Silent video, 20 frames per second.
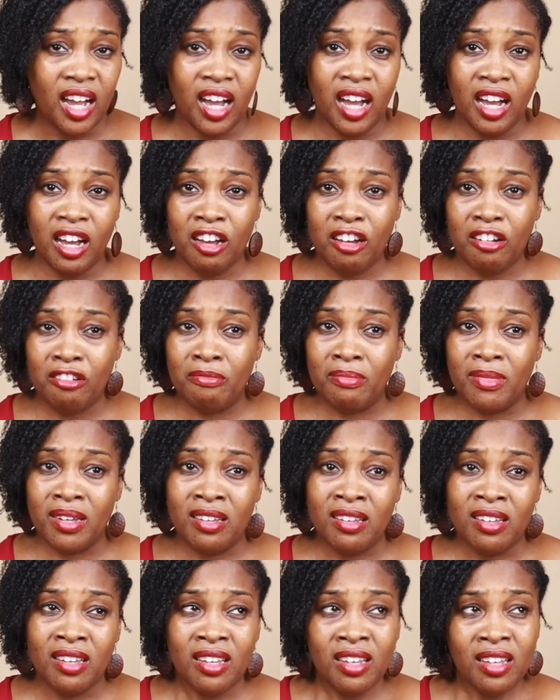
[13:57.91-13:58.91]
Um,
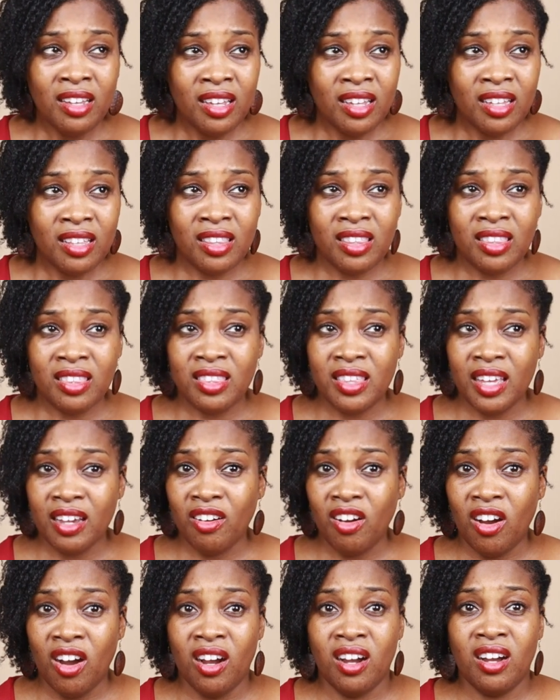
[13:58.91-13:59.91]

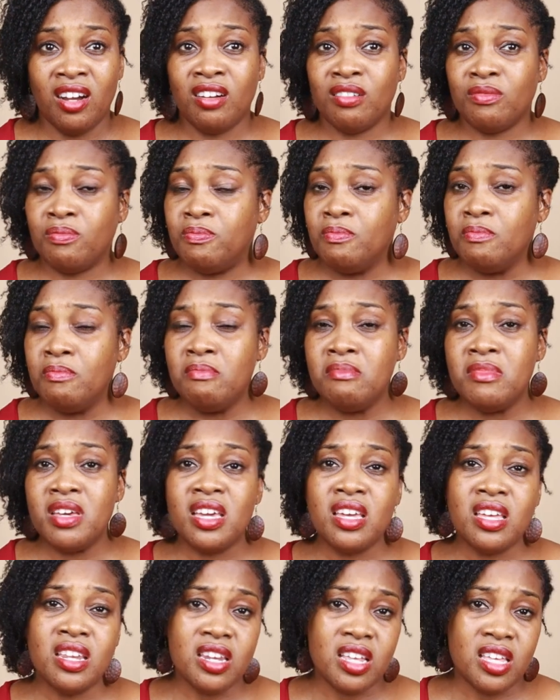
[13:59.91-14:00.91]
there are
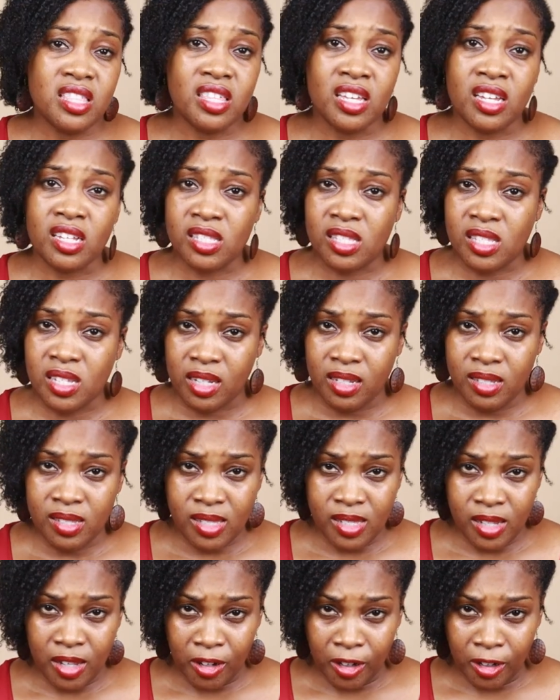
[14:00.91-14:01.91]
many things to
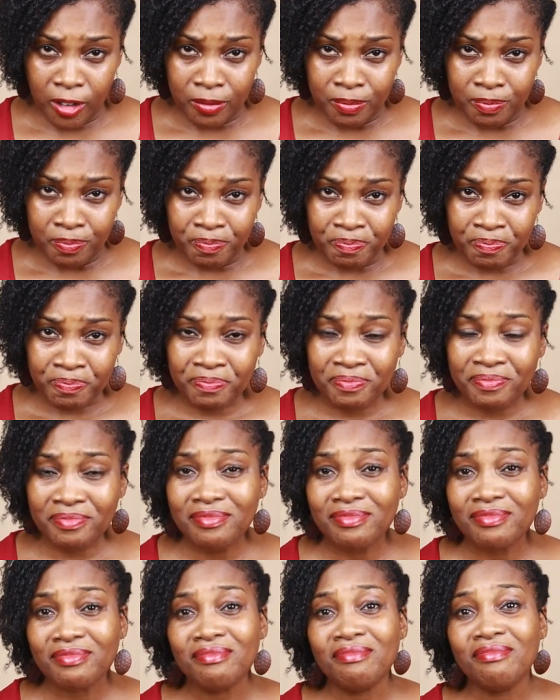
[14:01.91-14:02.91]
consider.
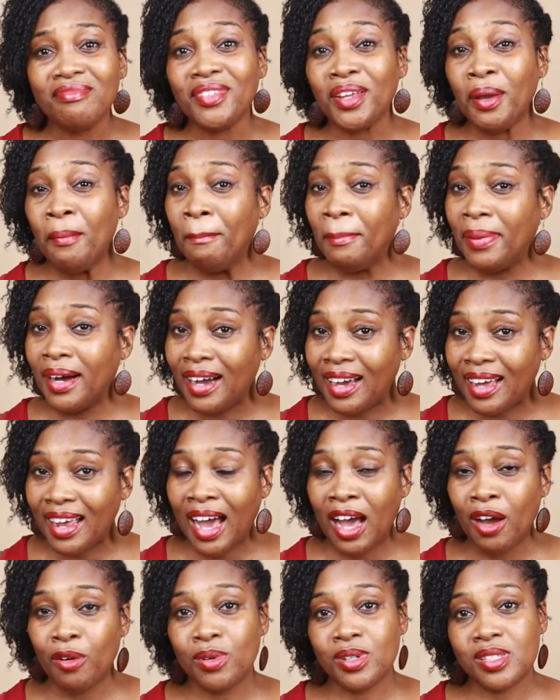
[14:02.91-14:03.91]
But
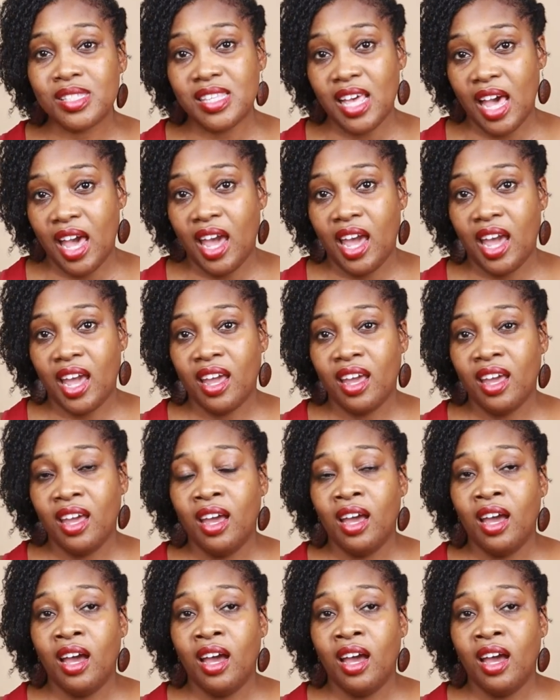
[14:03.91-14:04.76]
I will say,